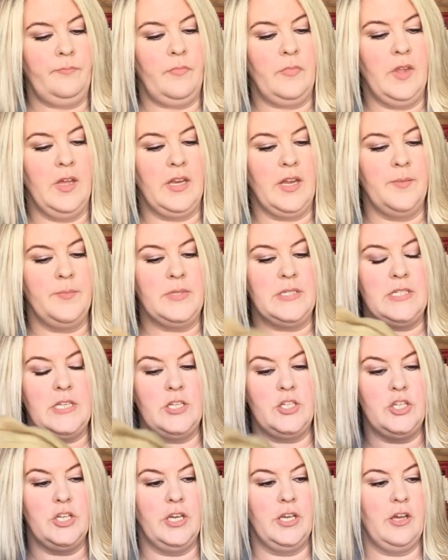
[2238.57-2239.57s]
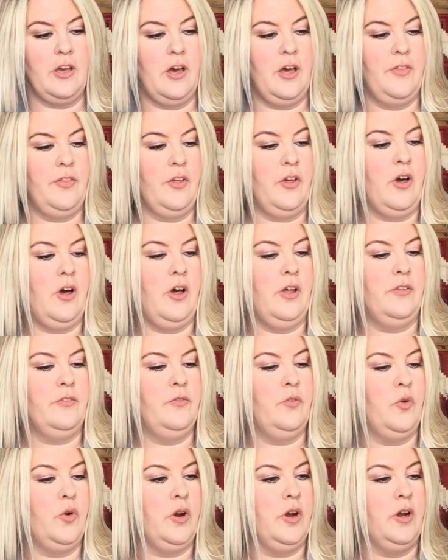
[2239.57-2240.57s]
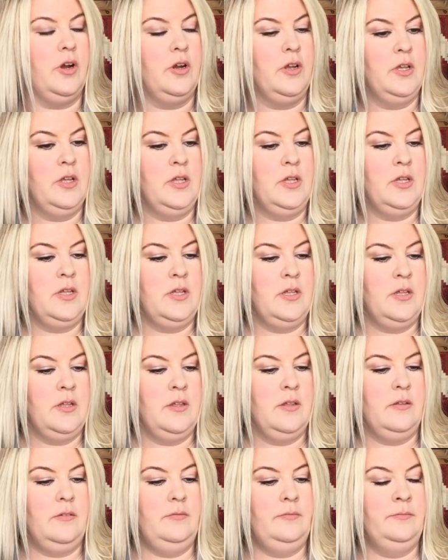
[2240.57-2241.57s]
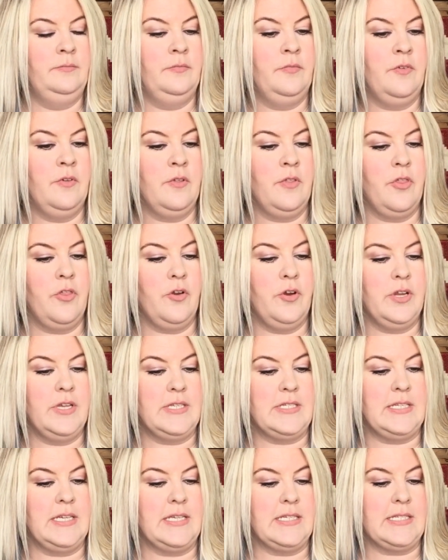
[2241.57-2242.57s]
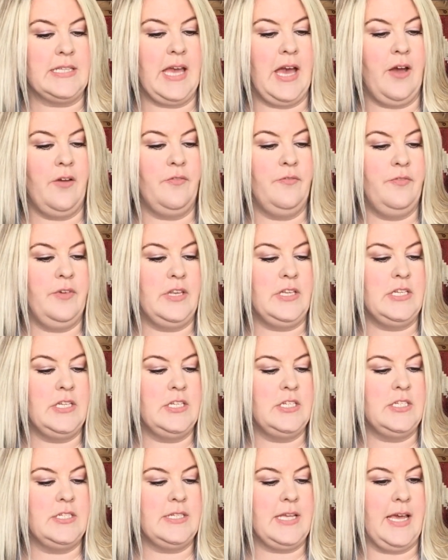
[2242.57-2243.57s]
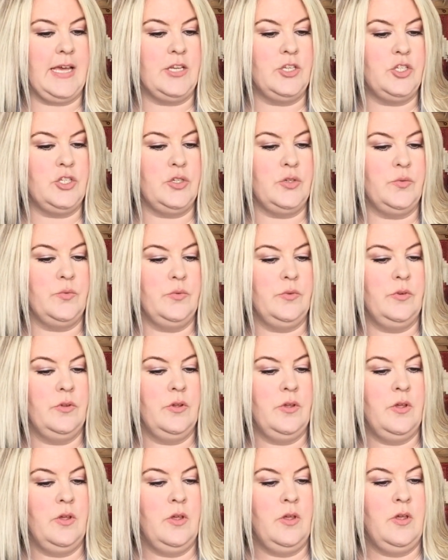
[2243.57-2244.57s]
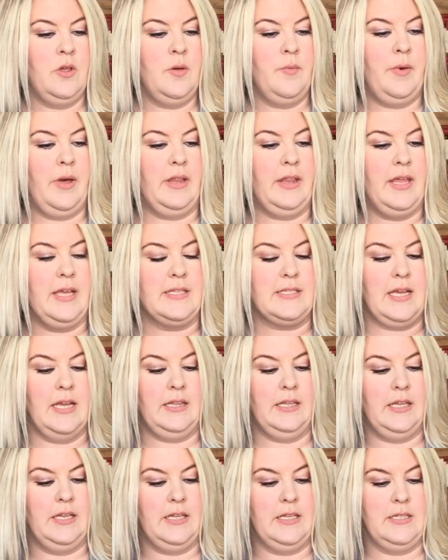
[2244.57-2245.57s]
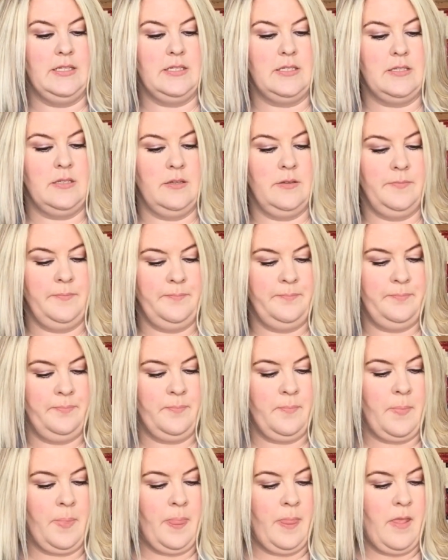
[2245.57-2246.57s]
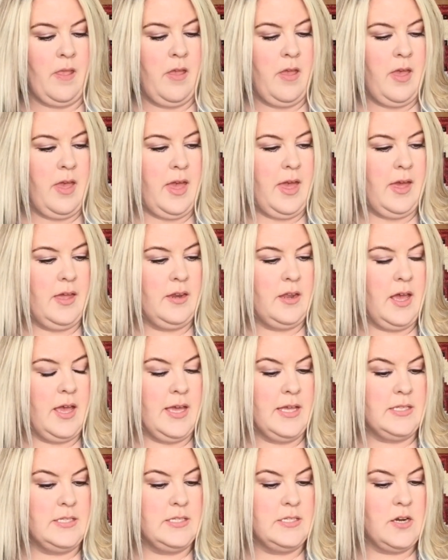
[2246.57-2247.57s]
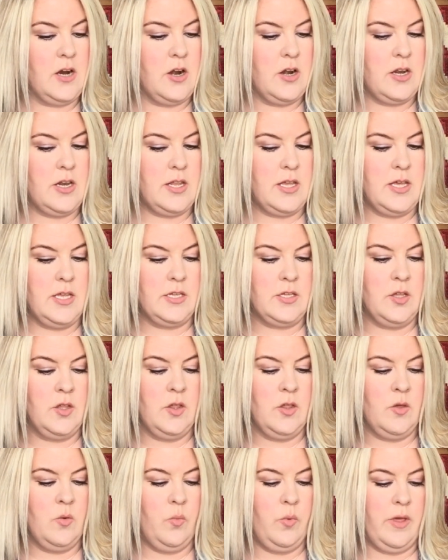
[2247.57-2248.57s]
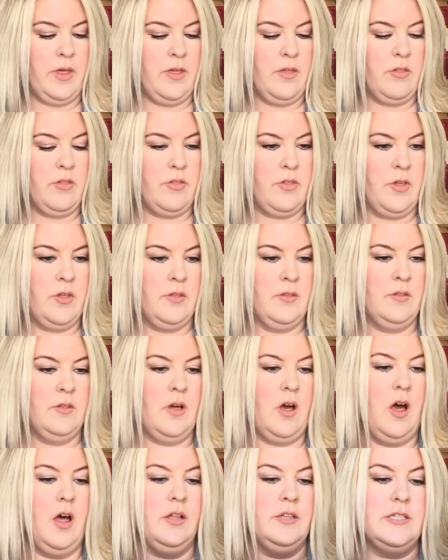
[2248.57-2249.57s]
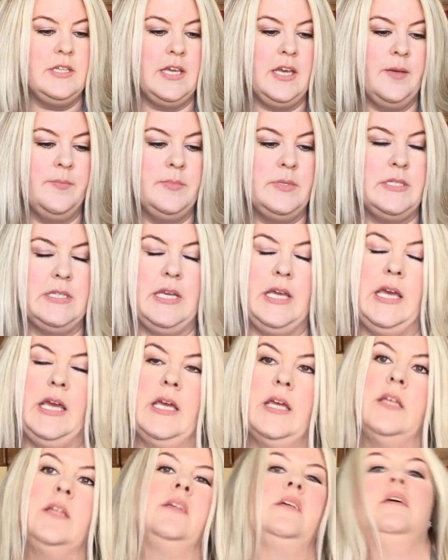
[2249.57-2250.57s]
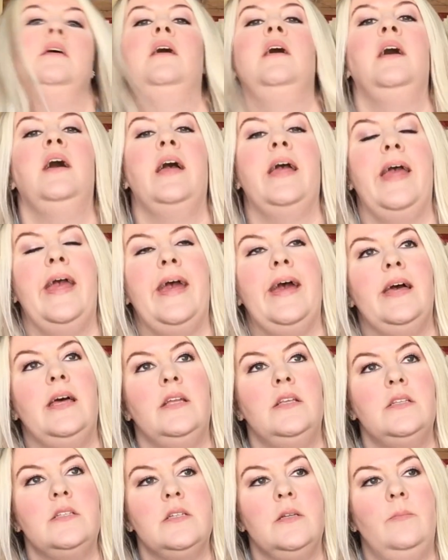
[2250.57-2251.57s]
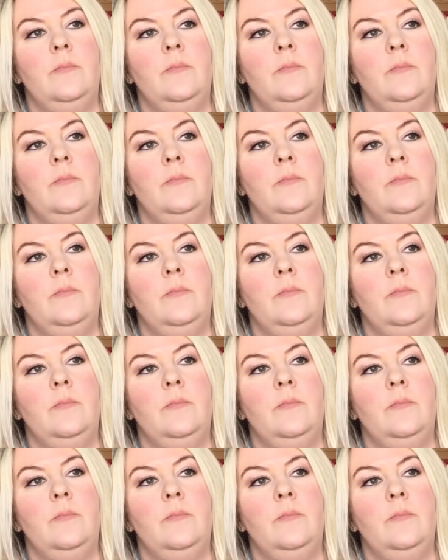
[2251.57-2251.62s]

And I'm stitching it on the called for 36 count vintage sand dune by Lakeside Linens. And I had started it with all DMC. And